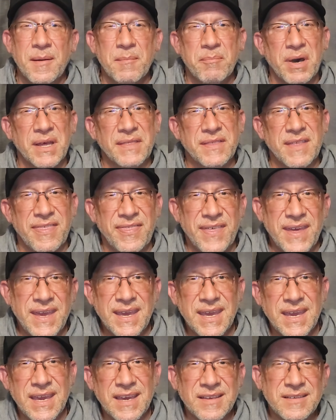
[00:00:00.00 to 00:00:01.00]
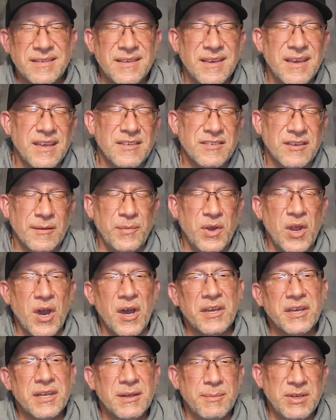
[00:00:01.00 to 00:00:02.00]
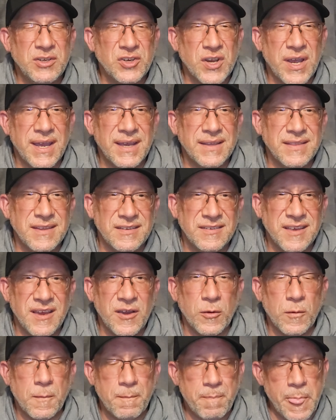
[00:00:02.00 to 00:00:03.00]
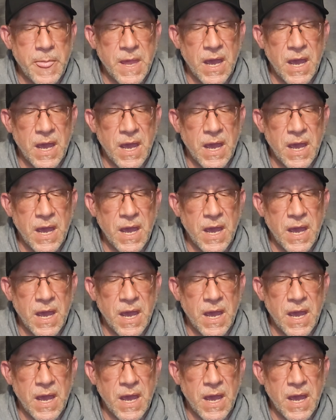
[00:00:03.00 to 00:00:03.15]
But the thing is I'm not going to be dragging this out.